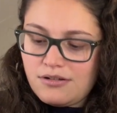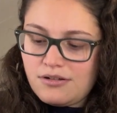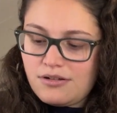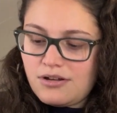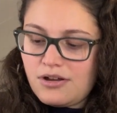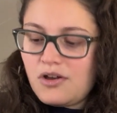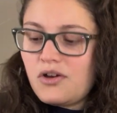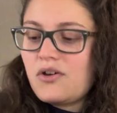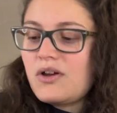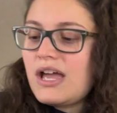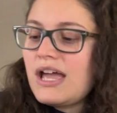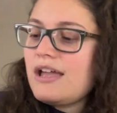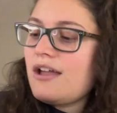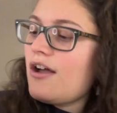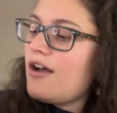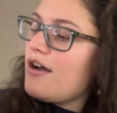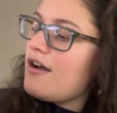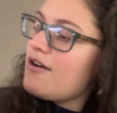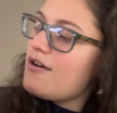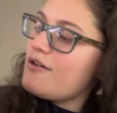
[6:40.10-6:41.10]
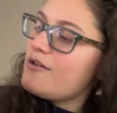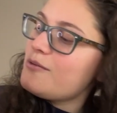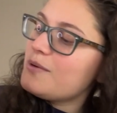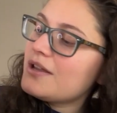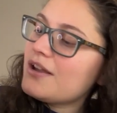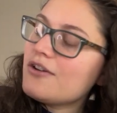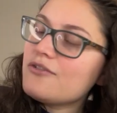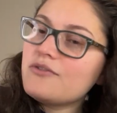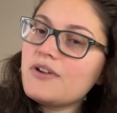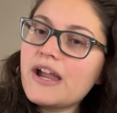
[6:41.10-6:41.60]
oh, okay. Oh, we
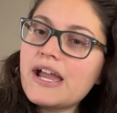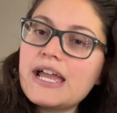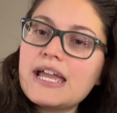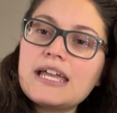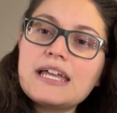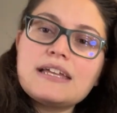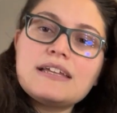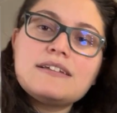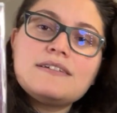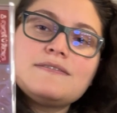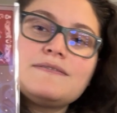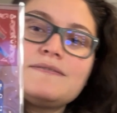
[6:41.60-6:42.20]
got Ray.